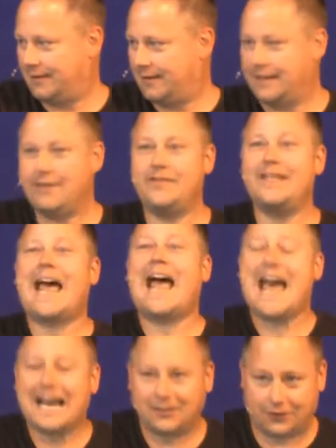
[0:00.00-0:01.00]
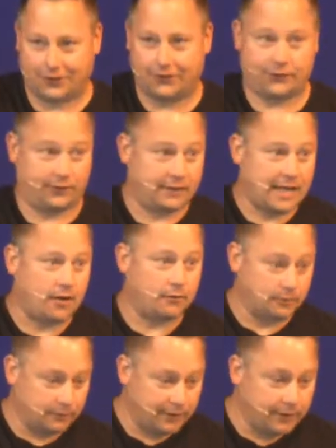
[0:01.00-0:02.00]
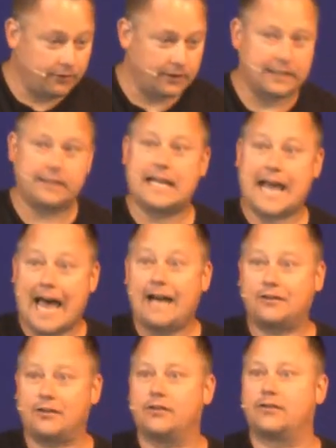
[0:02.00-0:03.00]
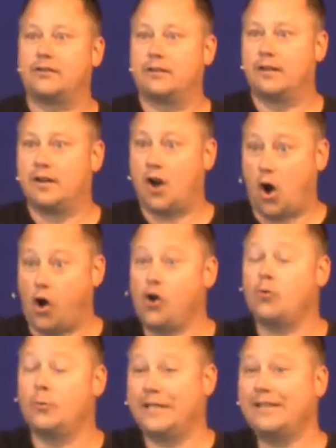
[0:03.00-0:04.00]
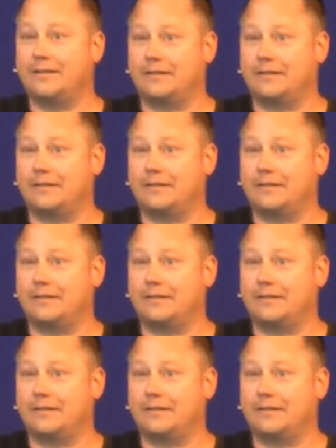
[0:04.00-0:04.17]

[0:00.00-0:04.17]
Even the actors, now, literally, the actors aren't real.